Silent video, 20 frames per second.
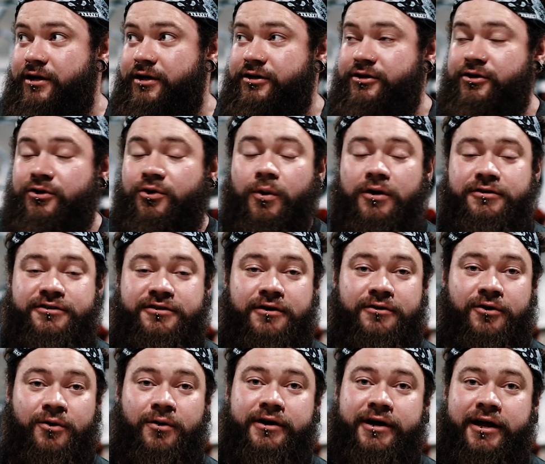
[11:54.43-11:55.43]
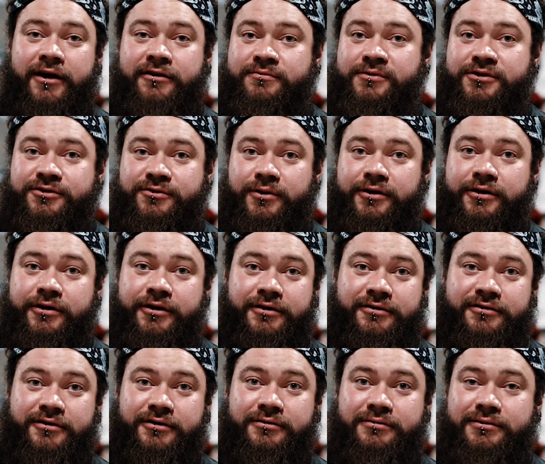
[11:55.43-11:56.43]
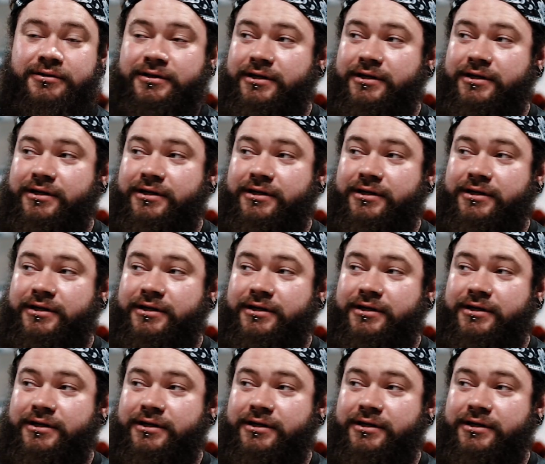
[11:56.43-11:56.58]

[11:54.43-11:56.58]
your quads don't quite get as much work, so